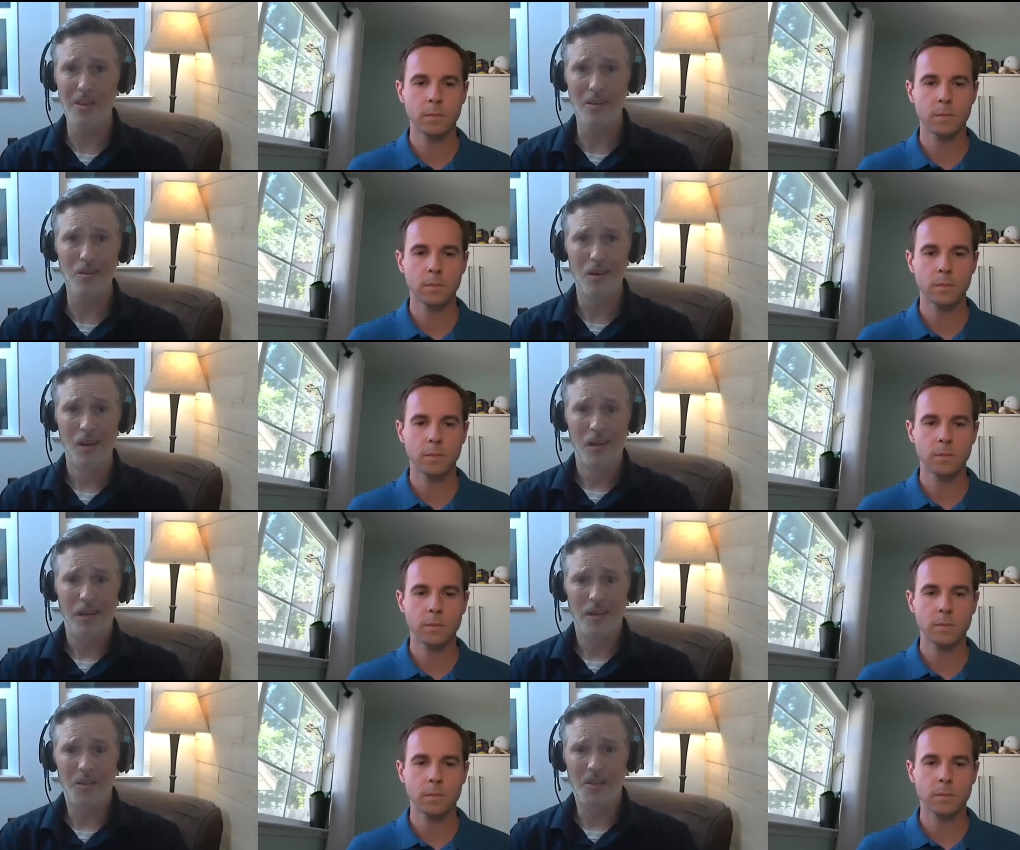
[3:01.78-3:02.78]
Speaker 1: though,
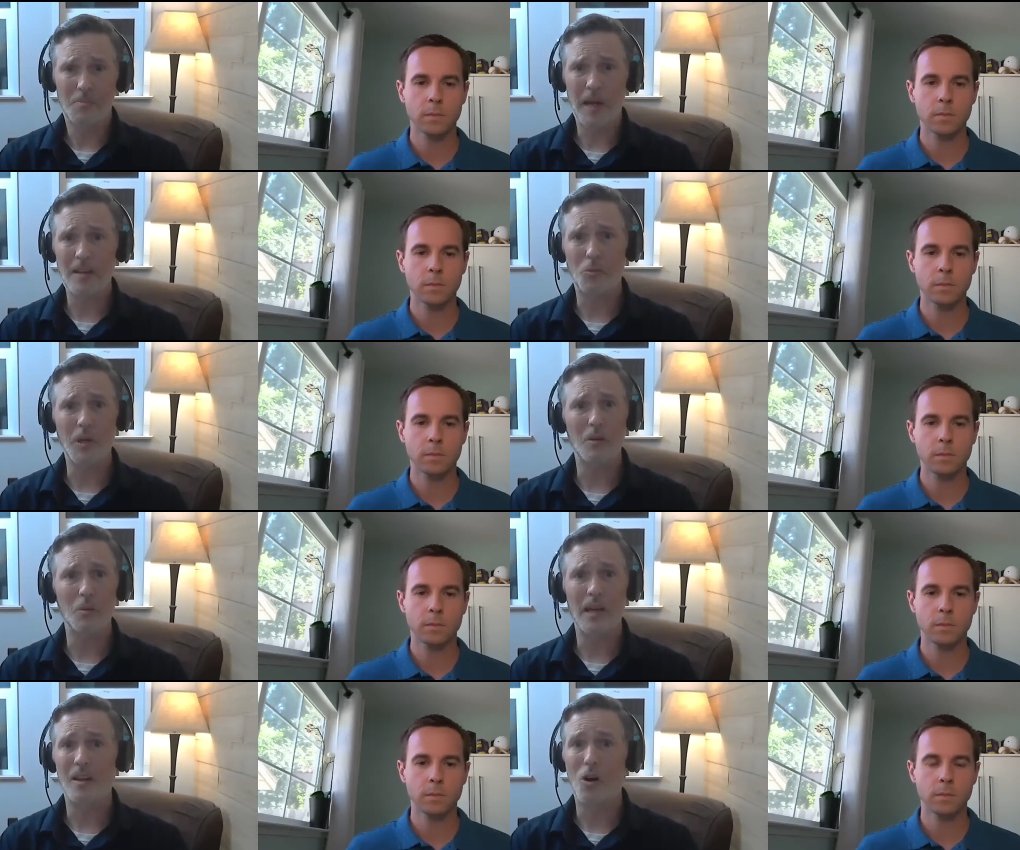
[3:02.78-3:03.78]
you know, this past week
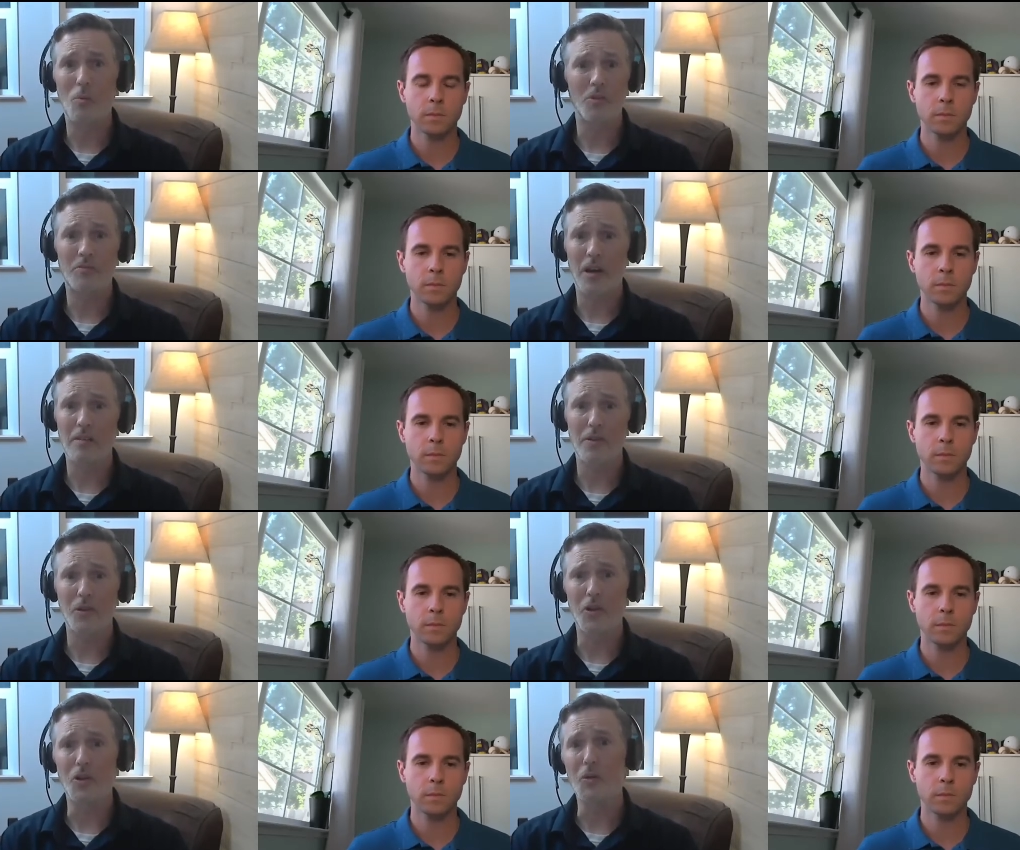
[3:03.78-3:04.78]
we had almost five
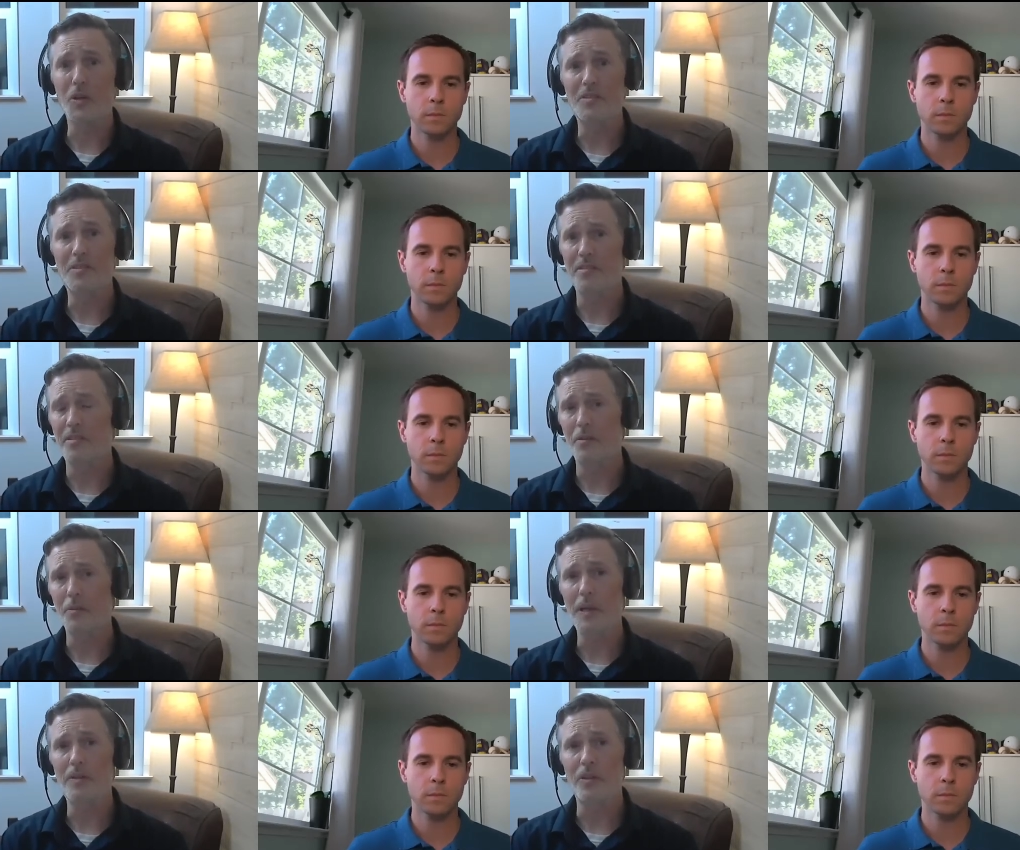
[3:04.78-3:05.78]
hundred new listings in the
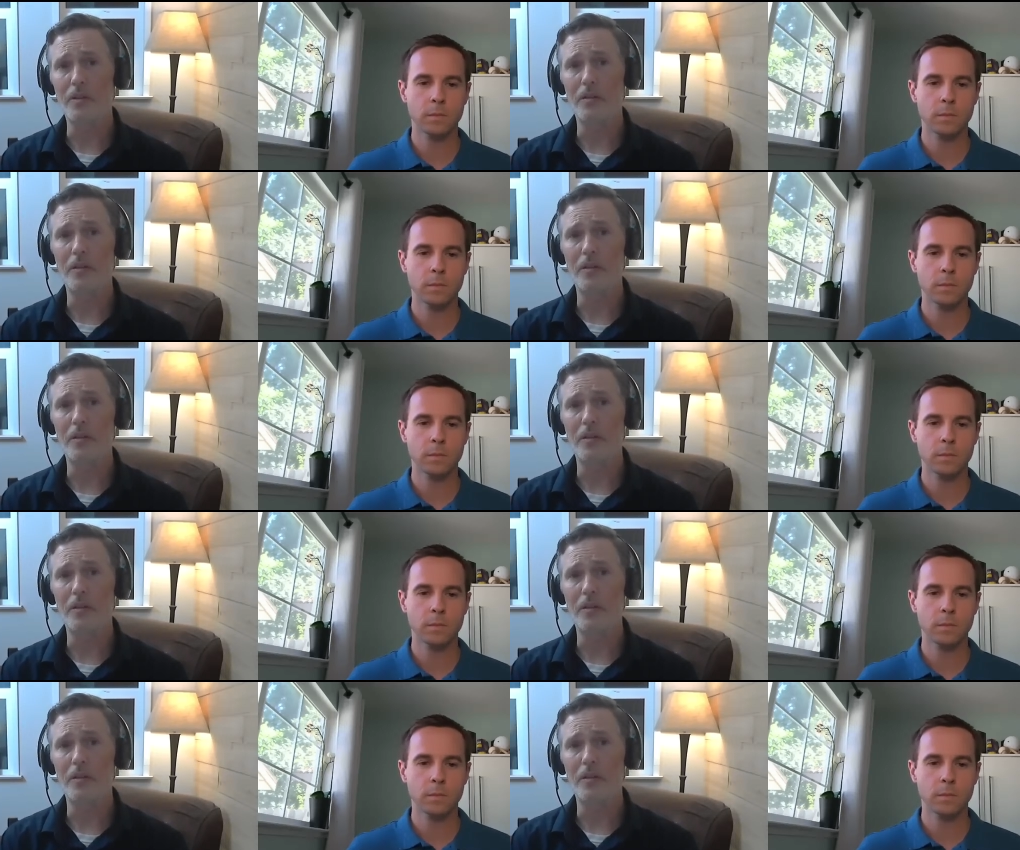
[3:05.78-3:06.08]
region.